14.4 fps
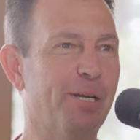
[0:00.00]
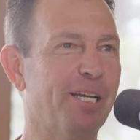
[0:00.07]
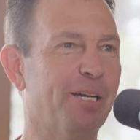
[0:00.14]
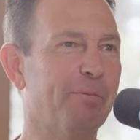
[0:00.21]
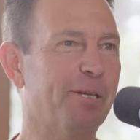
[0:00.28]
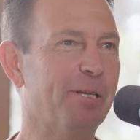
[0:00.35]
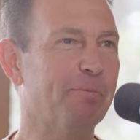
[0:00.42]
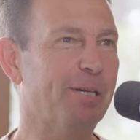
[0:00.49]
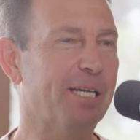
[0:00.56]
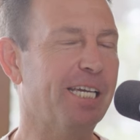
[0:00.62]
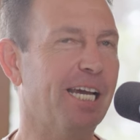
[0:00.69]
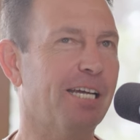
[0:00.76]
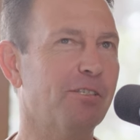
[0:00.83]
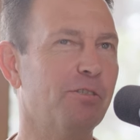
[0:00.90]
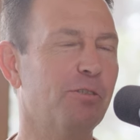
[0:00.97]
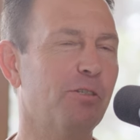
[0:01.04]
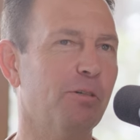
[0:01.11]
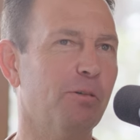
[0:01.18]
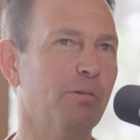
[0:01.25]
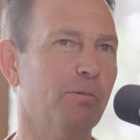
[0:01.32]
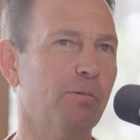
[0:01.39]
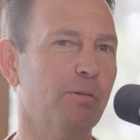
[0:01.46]
But uh, but but yes.
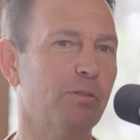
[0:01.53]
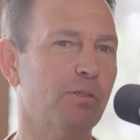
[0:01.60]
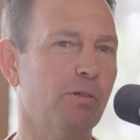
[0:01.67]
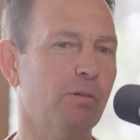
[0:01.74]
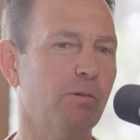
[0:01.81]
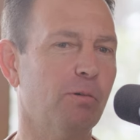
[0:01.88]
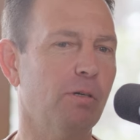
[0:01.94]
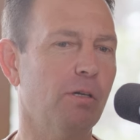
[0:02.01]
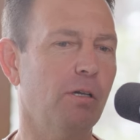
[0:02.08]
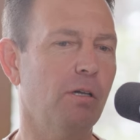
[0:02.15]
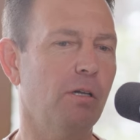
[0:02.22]
So so